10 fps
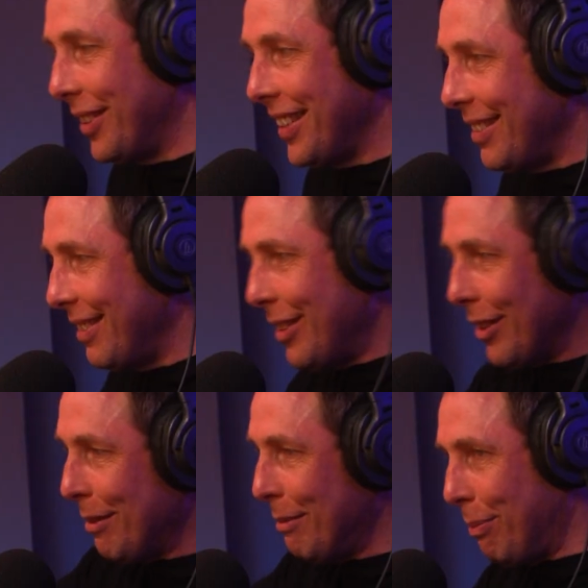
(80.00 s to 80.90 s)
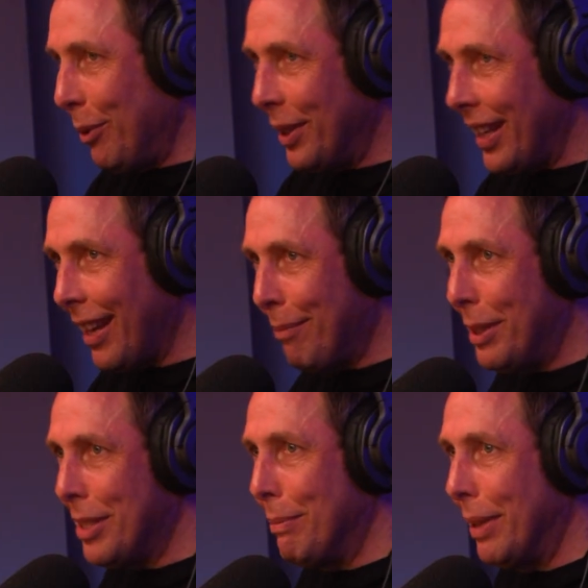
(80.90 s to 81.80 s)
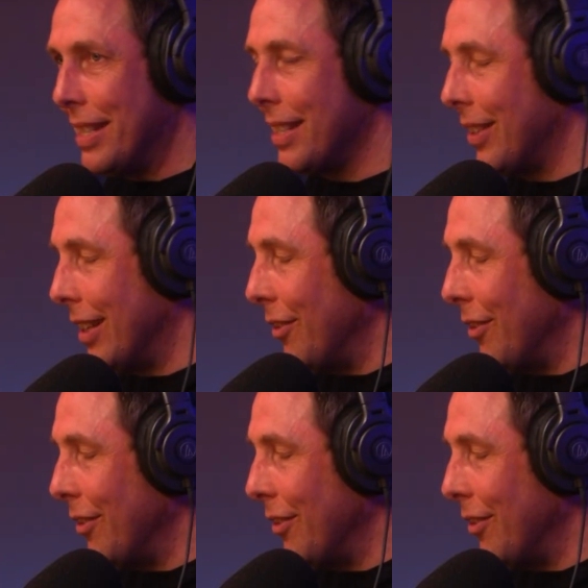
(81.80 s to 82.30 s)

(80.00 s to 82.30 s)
and, you know, pulling out bits and pieces of it.